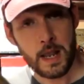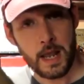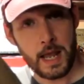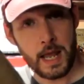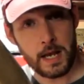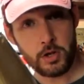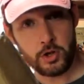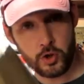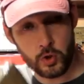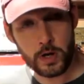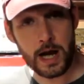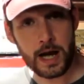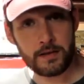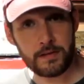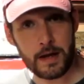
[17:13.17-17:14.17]
And you
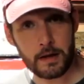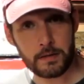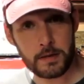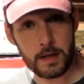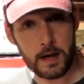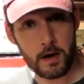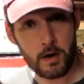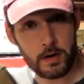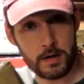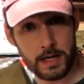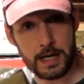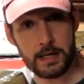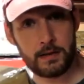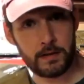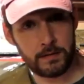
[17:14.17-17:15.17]
guys out there
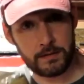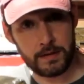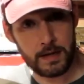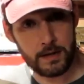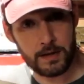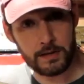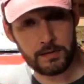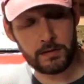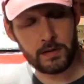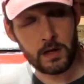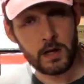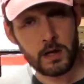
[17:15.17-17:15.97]
need to see this,